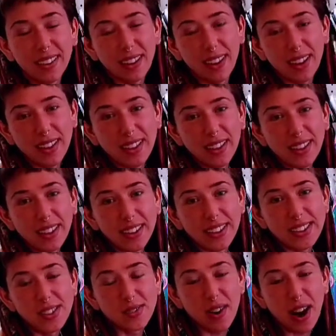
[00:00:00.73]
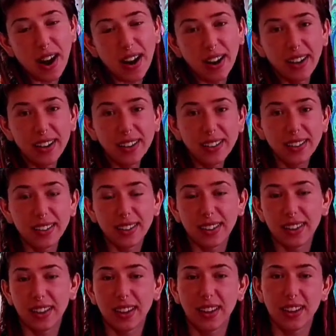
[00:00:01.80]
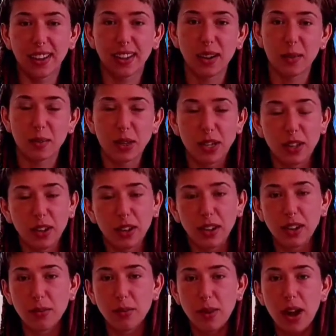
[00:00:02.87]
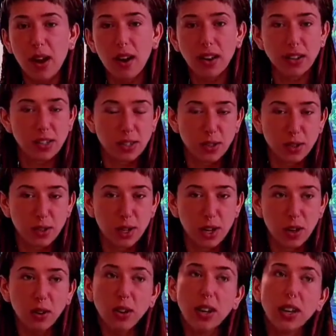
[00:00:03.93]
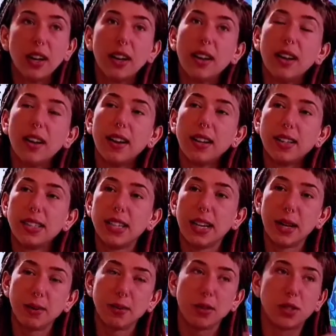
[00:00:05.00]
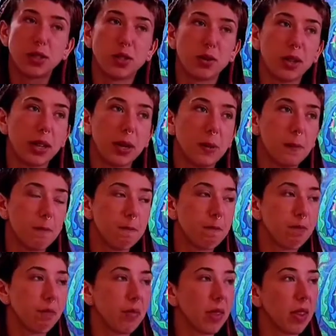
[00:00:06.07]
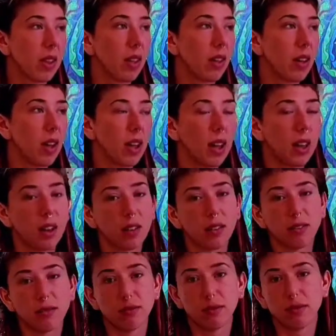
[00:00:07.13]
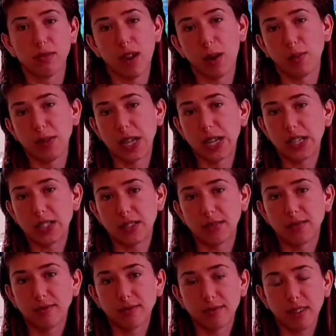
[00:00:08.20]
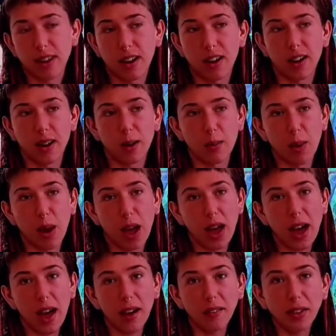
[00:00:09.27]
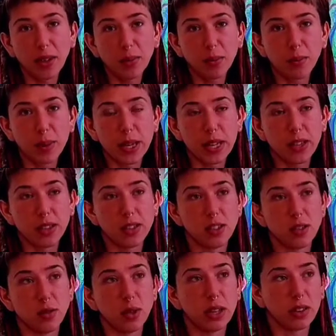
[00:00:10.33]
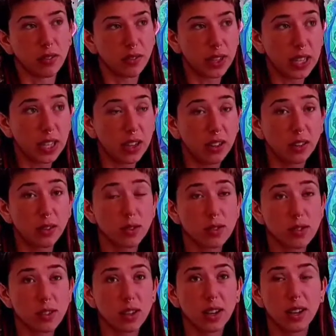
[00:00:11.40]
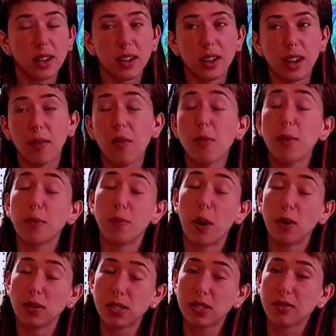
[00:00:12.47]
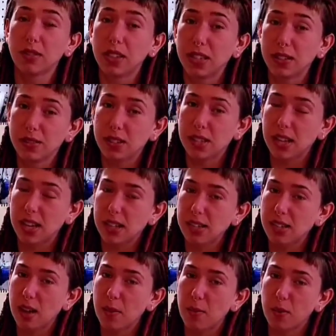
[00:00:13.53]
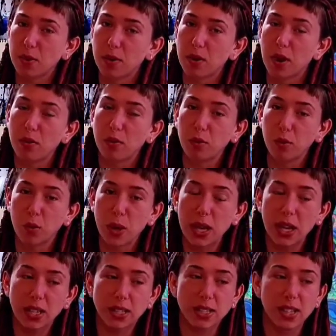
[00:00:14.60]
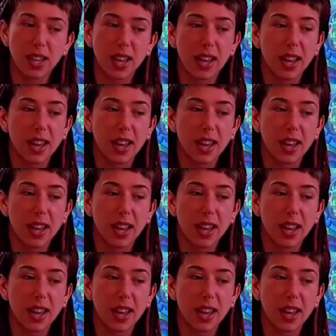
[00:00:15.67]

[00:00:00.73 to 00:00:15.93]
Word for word: Hey there, it's Raya, and I'm here in my art studio. Today I'm just doing a update. I haven't been doing videos. I haven't been posting videos the last couple of weeks,